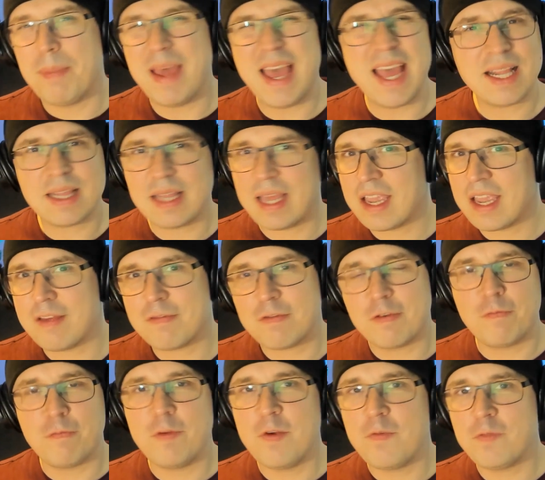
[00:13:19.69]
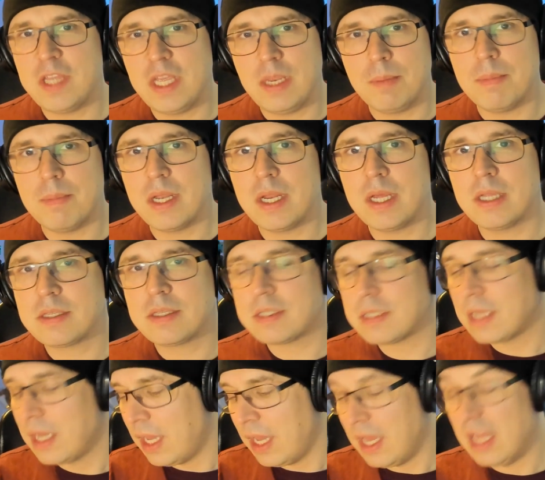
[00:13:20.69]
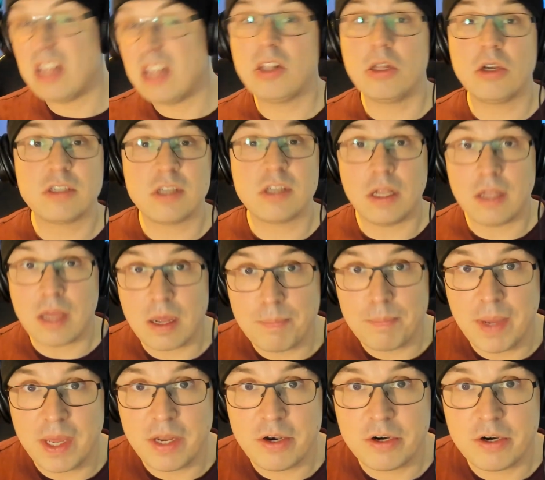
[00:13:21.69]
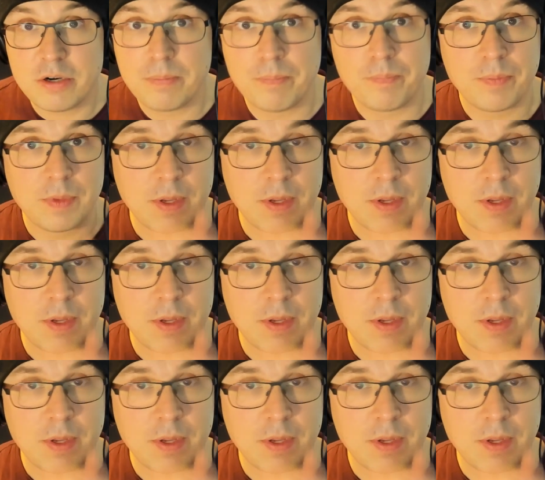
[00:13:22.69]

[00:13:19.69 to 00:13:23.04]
back like after 15 minutes and it looks a lot better.